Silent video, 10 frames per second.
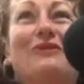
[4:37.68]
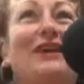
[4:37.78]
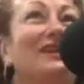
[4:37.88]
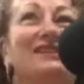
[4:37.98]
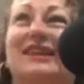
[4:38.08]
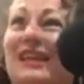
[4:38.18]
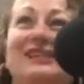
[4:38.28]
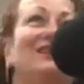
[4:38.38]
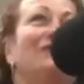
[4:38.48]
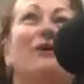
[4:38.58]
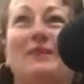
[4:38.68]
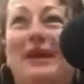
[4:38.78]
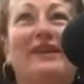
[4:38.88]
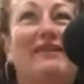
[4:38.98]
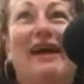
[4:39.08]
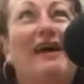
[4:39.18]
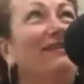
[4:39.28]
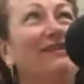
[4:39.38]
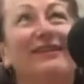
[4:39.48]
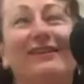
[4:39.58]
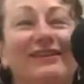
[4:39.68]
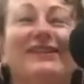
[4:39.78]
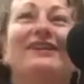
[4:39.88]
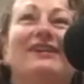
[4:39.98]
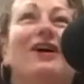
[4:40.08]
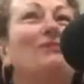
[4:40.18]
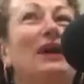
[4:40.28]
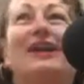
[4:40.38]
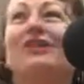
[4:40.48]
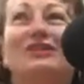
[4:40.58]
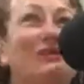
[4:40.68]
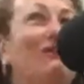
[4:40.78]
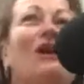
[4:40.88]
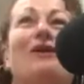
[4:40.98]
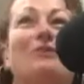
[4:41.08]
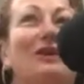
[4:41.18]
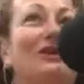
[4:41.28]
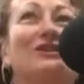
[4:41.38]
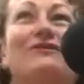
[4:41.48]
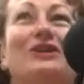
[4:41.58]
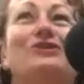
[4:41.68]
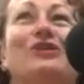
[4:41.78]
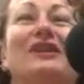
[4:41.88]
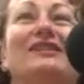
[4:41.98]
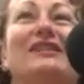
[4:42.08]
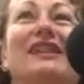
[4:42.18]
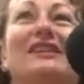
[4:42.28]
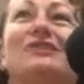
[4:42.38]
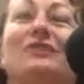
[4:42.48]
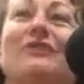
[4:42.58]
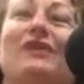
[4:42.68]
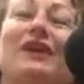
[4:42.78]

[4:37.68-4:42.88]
of thing, because at least if I'm eating that, you know, I'm getting lots of fiber and lots of nutrients and that sort of